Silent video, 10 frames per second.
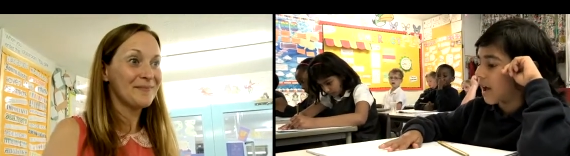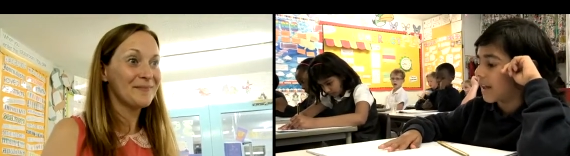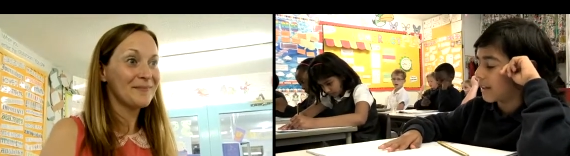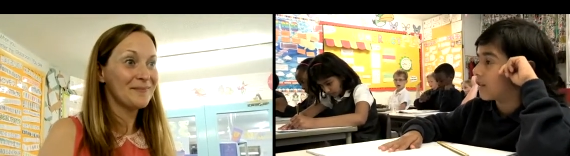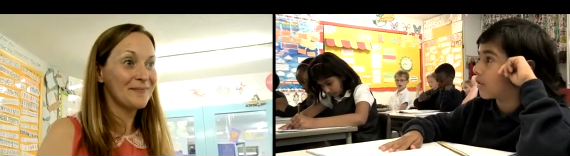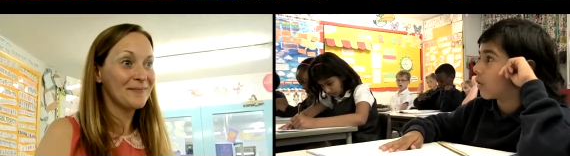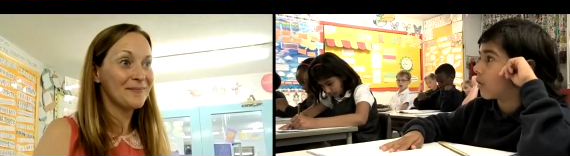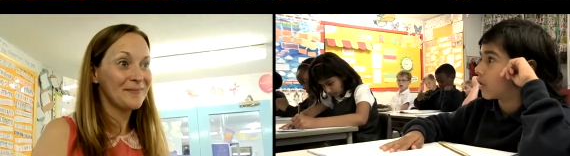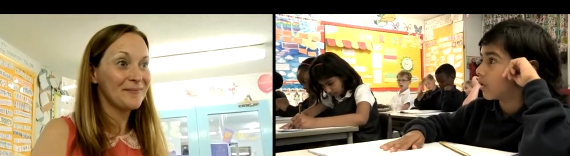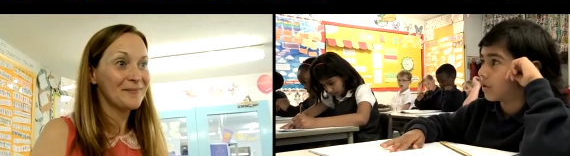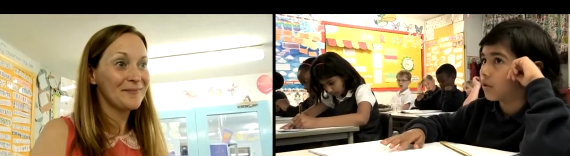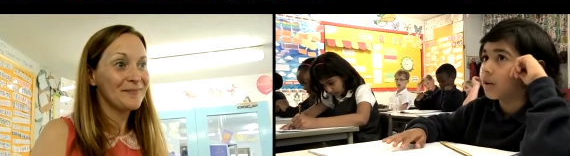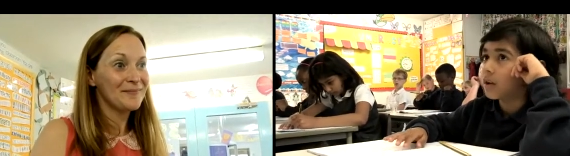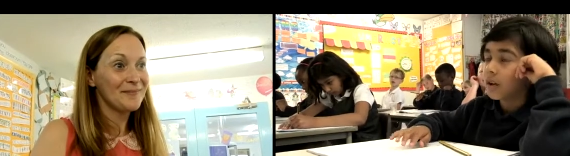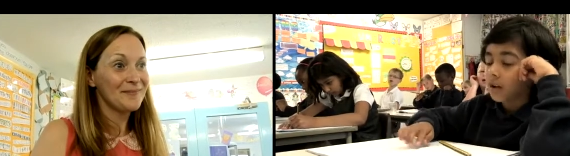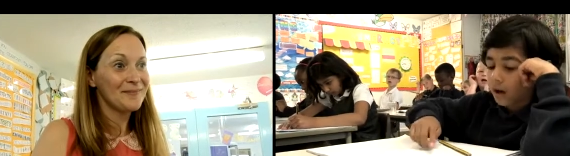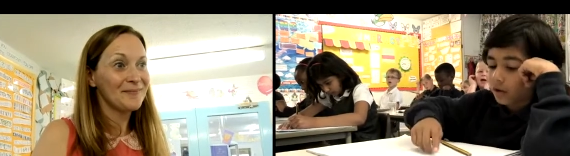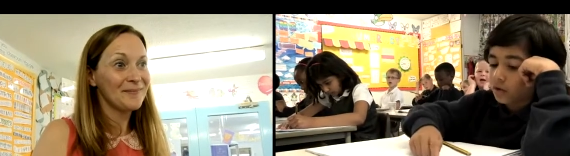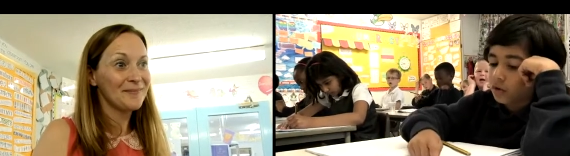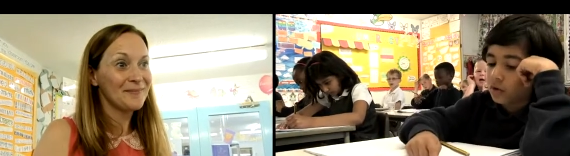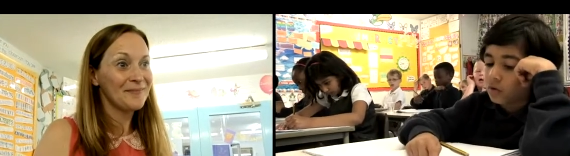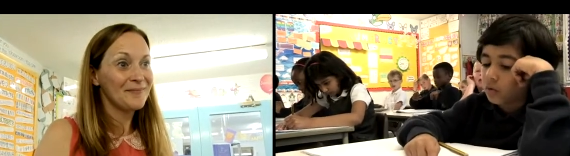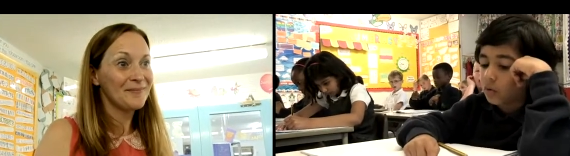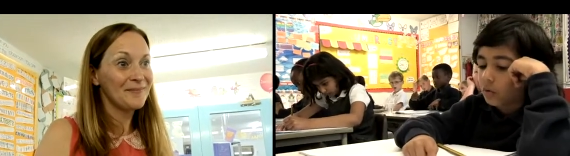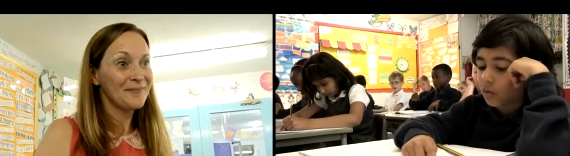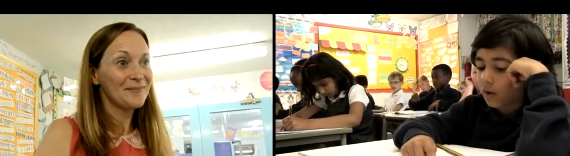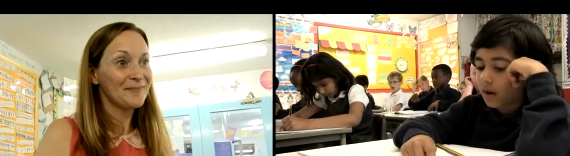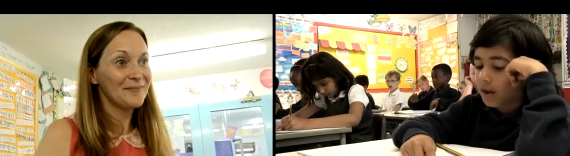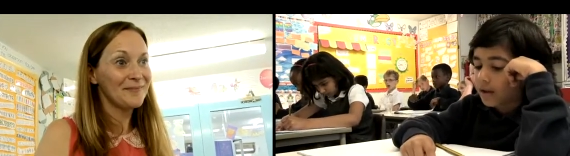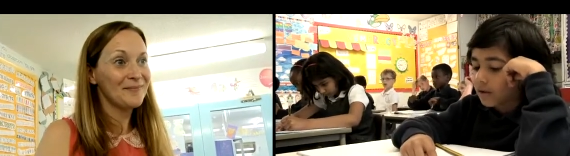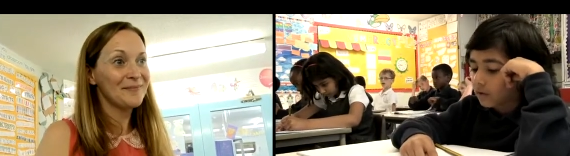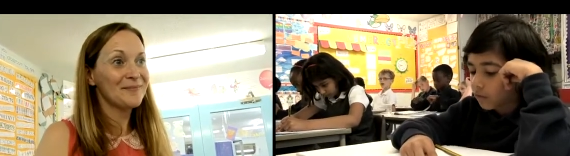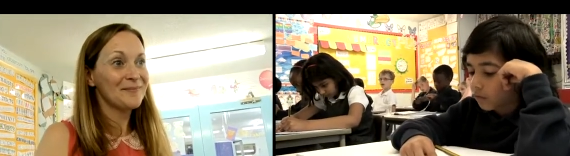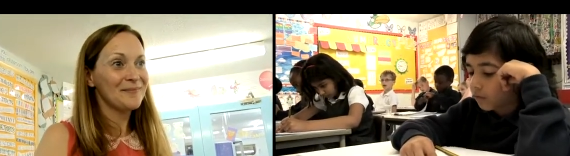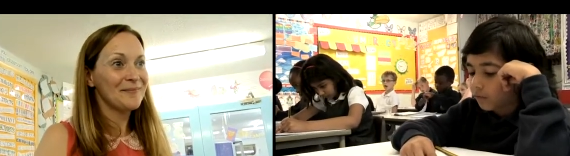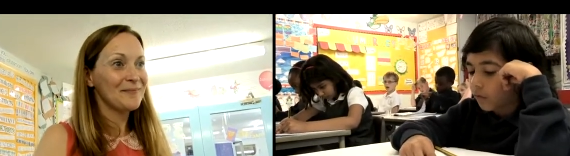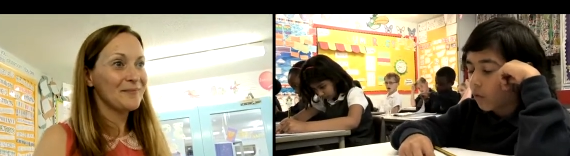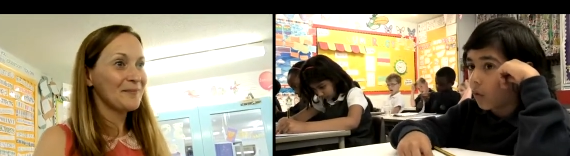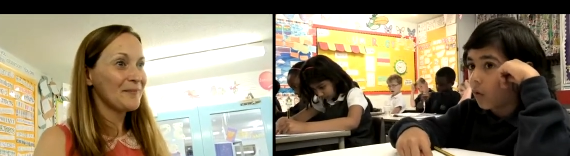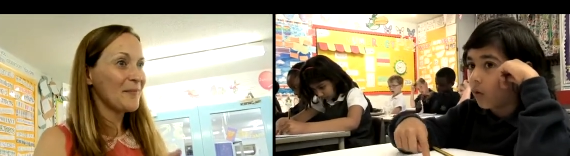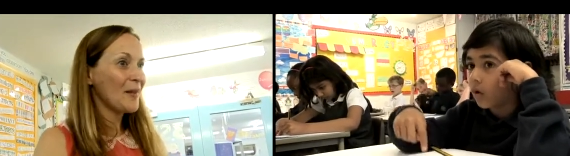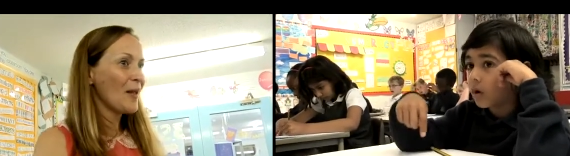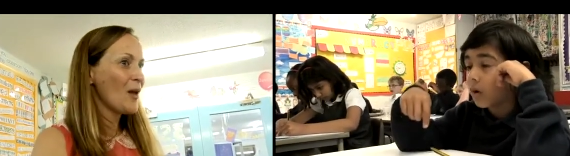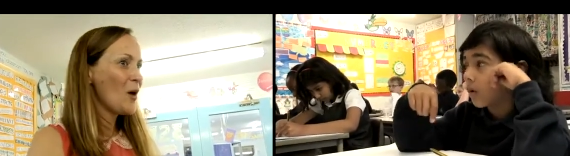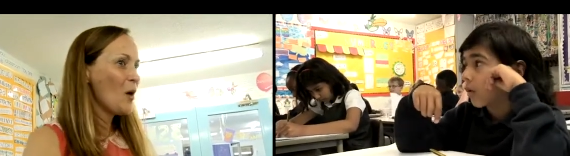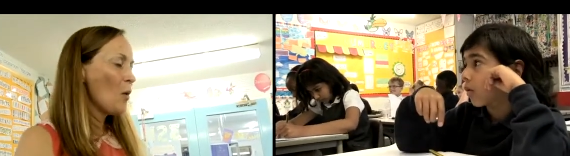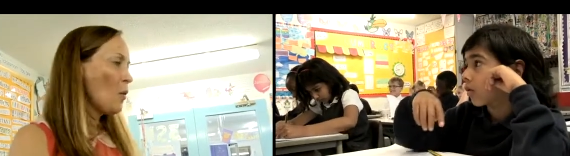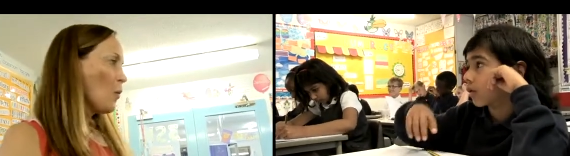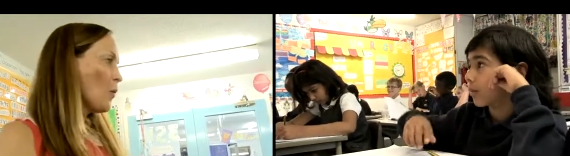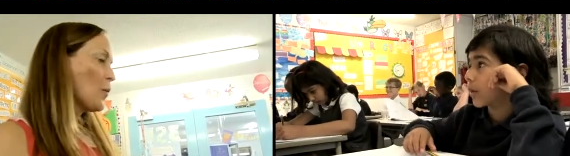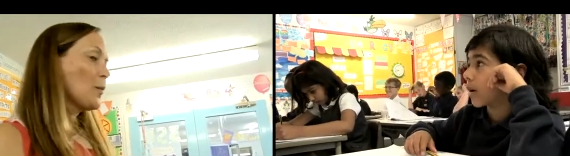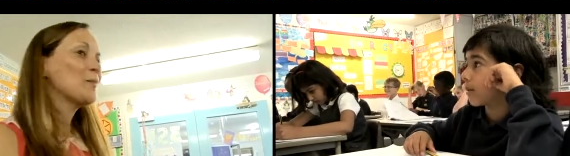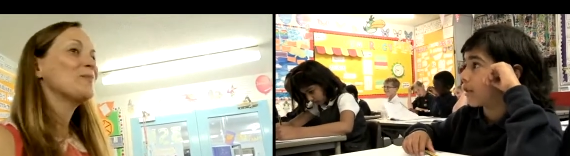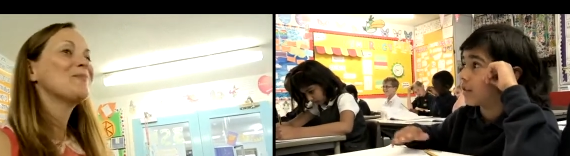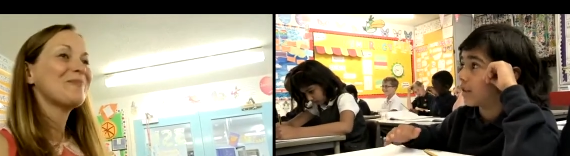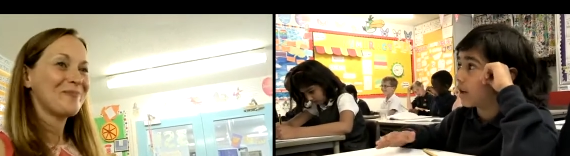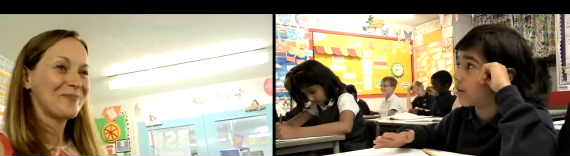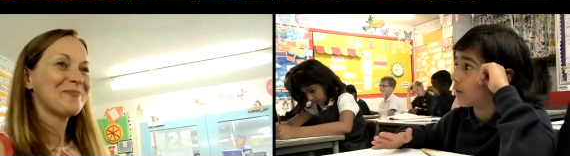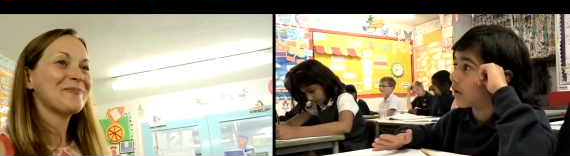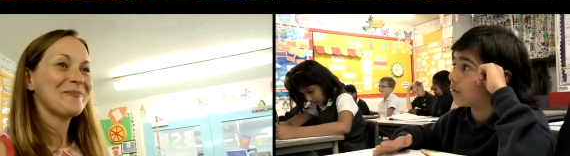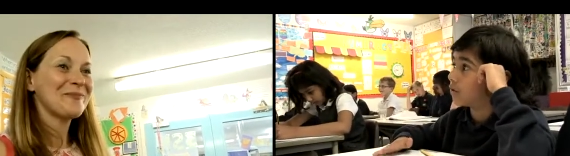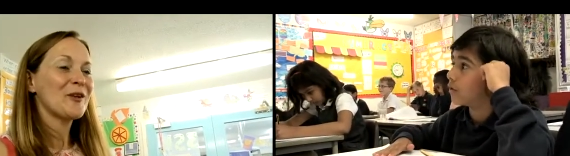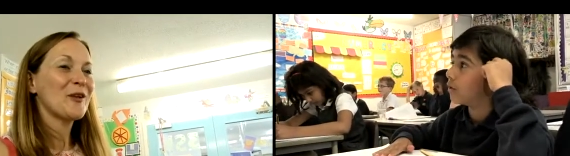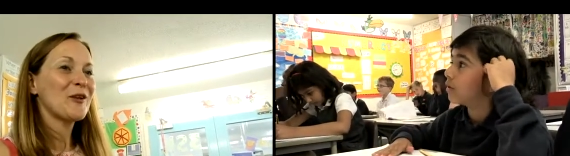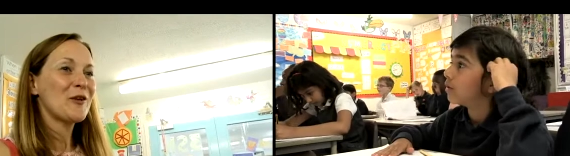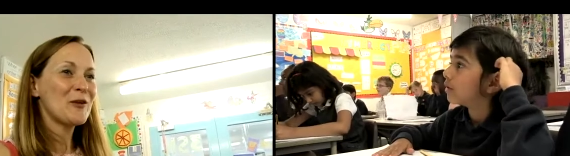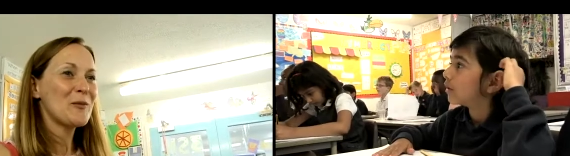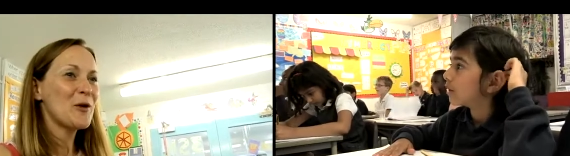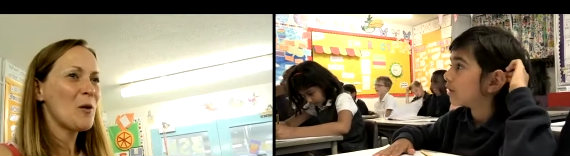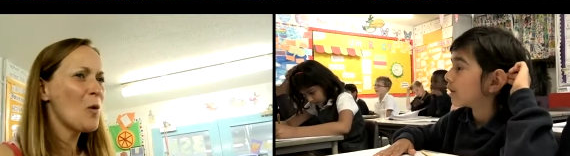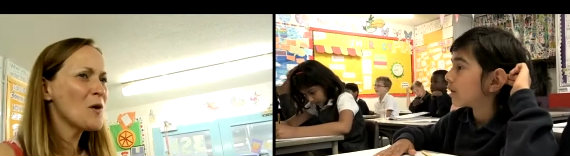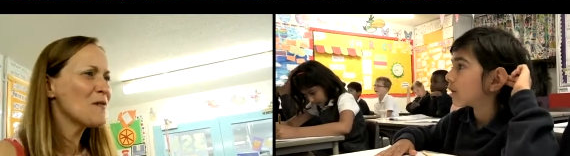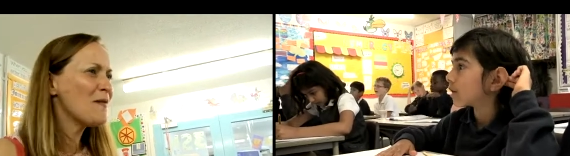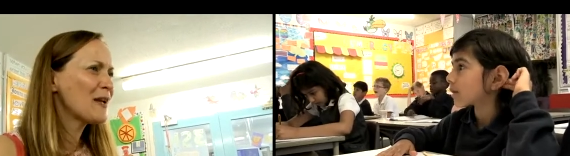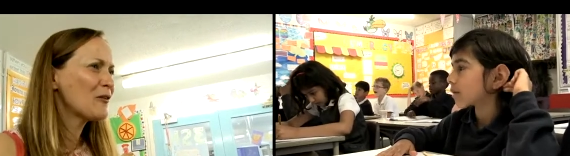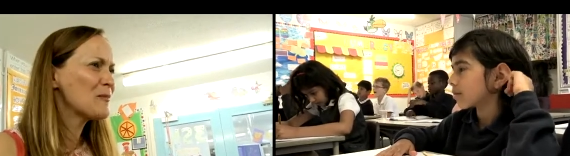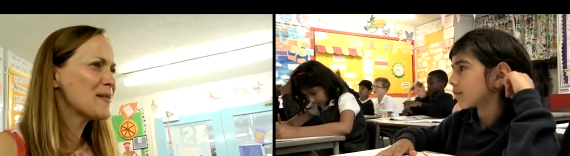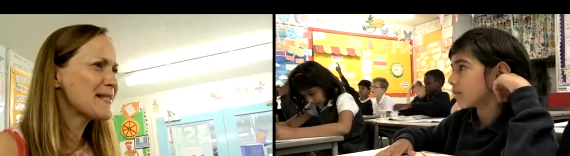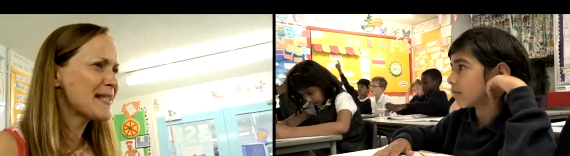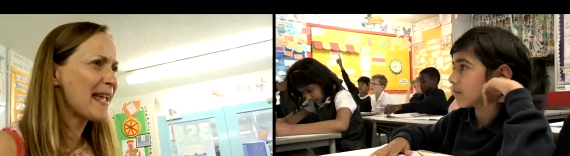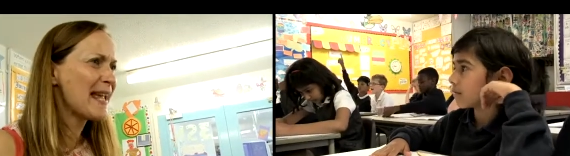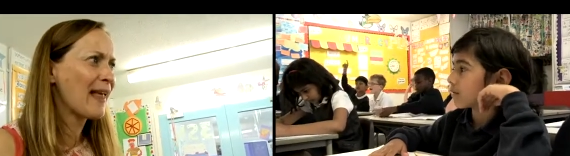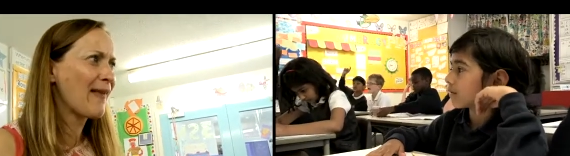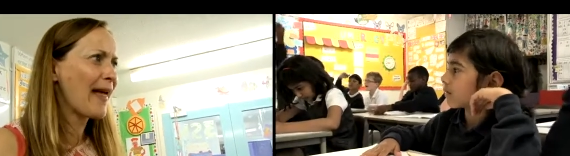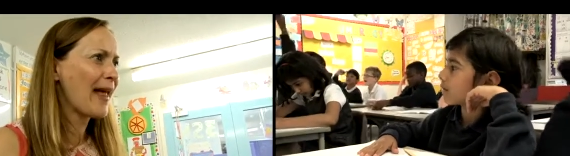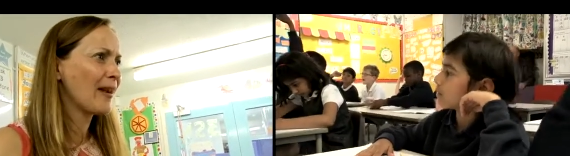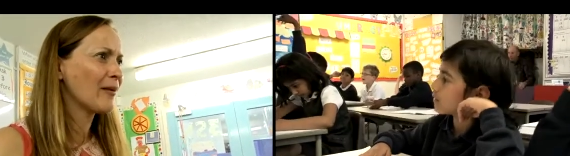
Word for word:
Speaker 1: has got a two or an eight or a four or sometimes a zero
Speaker 2: too. Good point. What's Vikram saying then?